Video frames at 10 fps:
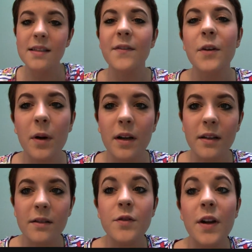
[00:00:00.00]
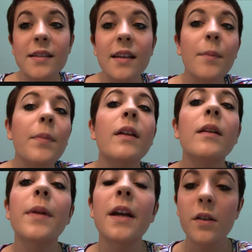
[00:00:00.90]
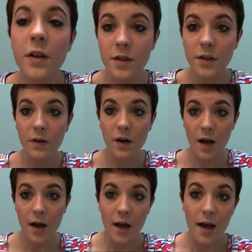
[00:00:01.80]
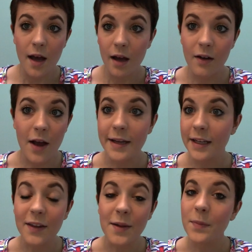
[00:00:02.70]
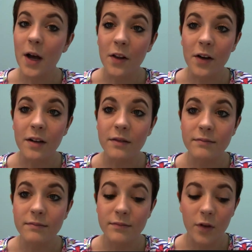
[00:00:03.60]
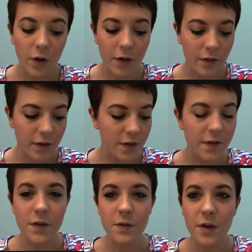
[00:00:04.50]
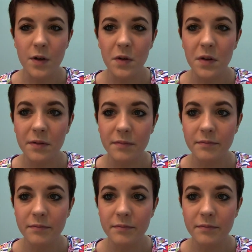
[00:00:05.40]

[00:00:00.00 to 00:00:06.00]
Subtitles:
If you want to dress it up a little bit, you could do any lip color, or you could just do nude,